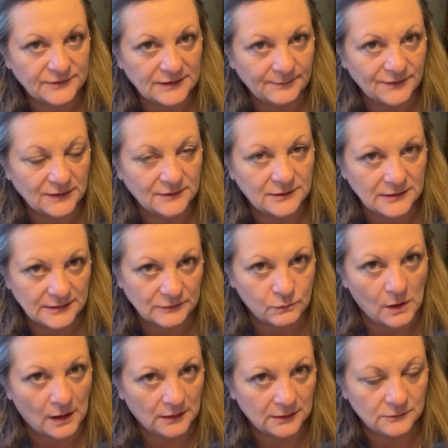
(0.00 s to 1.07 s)
something she
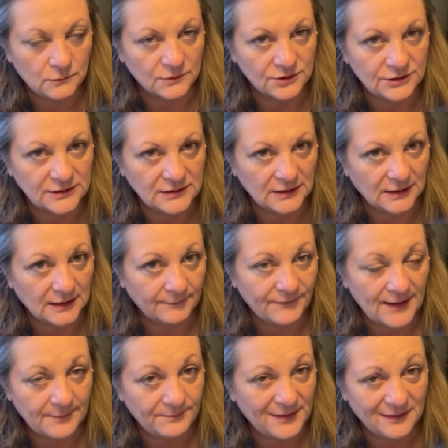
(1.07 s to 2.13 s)
swallowed when she dug up
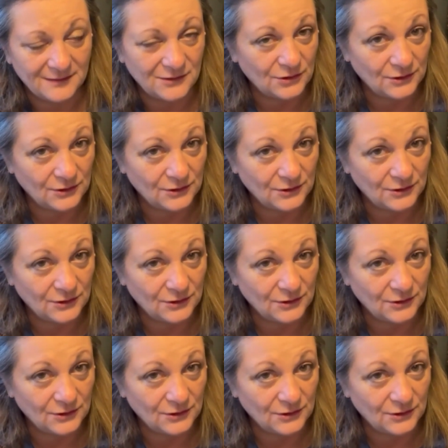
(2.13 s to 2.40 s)
that bed.